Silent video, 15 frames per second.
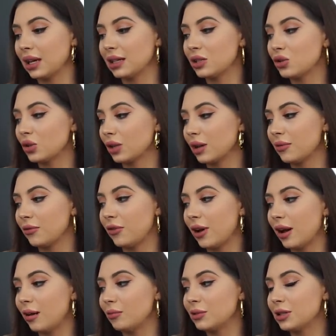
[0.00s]
It's not
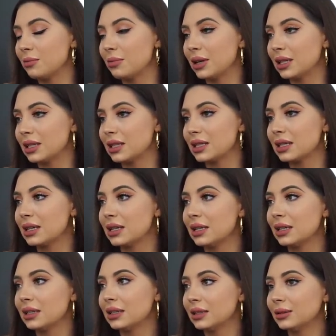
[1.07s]
confirmed, but
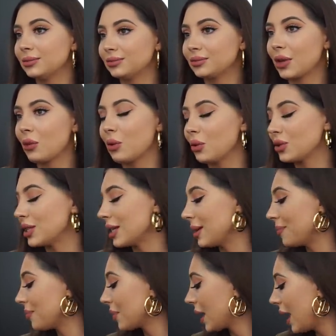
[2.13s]
we'll see.